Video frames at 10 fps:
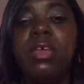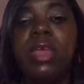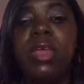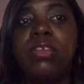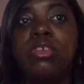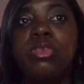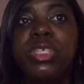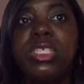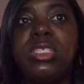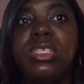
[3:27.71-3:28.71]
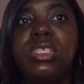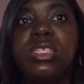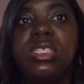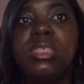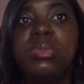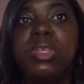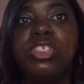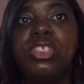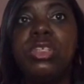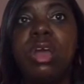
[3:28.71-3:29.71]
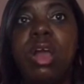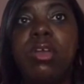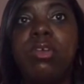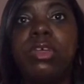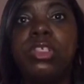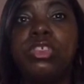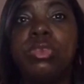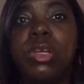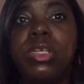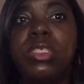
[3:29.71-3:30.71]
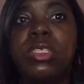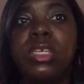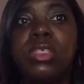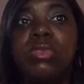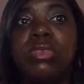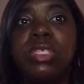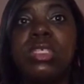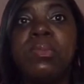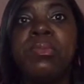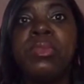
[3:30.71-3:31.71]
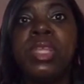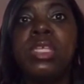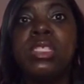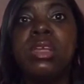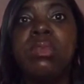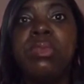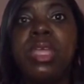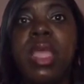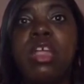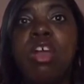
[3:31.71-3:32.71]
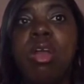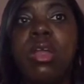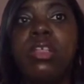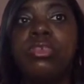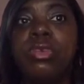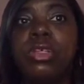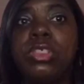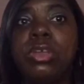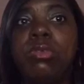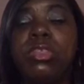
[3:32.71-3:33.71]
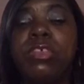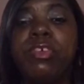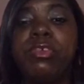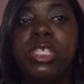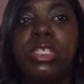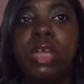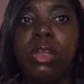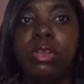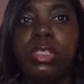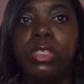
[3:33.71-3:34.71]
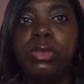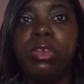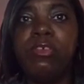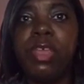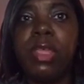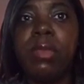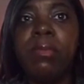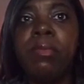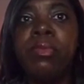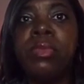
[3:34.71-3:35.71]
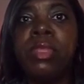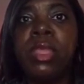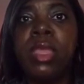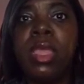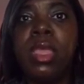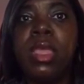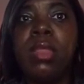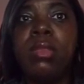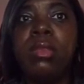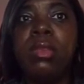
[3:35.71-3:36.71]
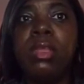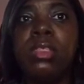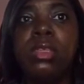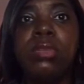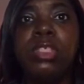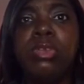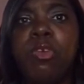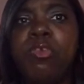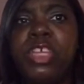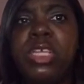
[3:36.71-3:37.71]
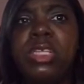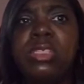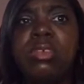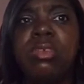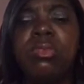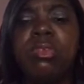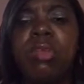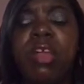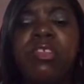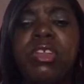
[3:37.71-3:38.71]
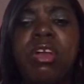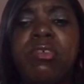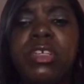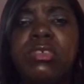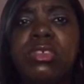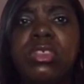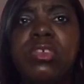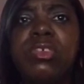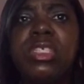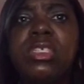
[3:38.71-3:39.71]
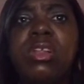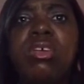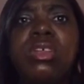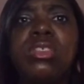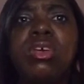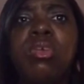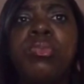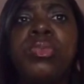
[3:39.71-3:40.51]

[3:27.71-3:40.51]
at Twisted Suspension Auto and Truck Accessories. It's going to be a car and trunk show with a $15 entry fee. And it's going to be trophies. They're going to be raffling off gift certificates, and also